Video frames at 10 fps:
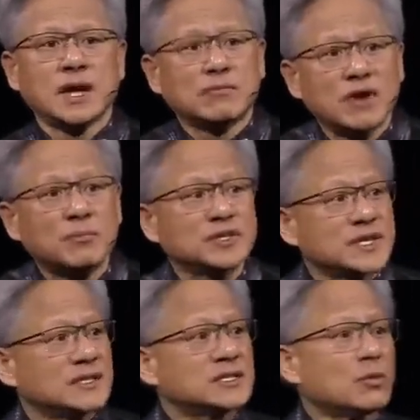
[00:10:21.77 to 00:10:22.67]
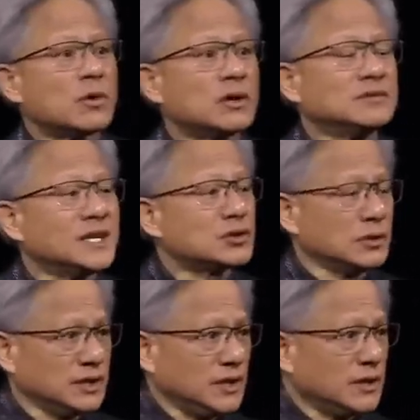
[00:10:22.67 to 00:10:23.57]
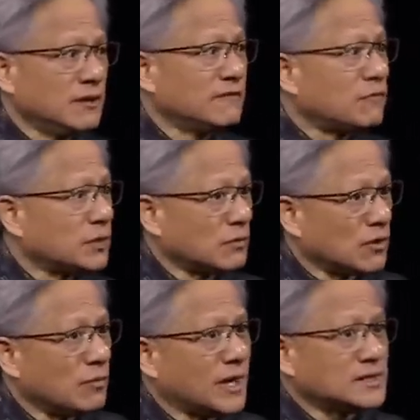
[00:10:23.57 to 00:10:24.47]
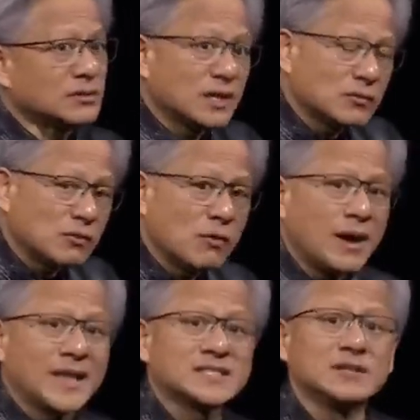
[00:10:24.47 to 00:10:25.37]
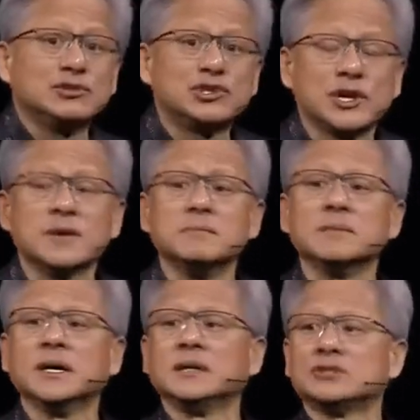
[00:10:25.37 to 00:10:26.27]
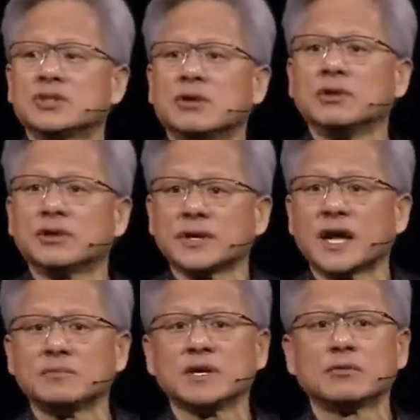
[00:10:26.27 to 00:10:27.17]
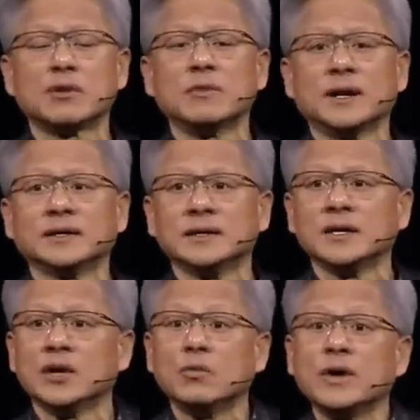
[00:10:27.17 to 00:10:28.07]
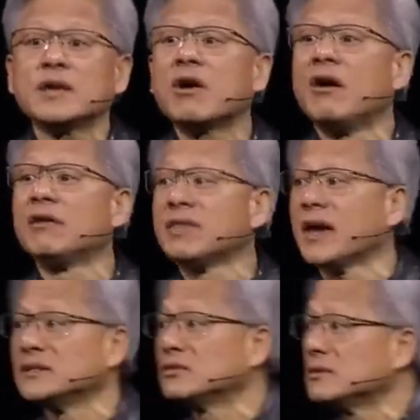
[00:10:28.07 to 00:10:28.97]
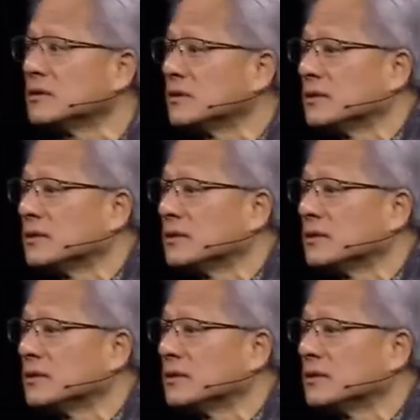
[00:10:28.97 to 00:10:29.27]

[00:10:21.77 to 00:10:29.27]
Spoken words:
that represents the world digitally for the robot, so that the robot has a gym to go learn how to be a robot. We call that